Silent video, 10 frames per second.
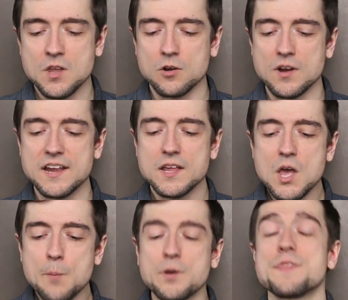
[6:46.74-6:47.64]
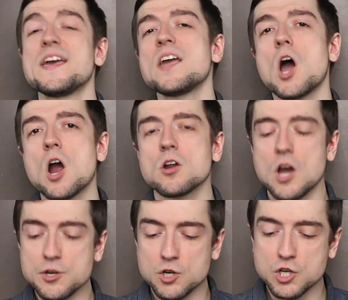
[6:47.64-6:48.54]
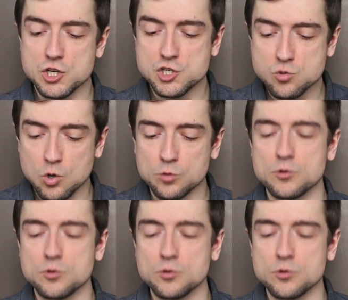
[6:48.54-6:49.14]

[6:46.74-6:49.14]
all right? But they are under control.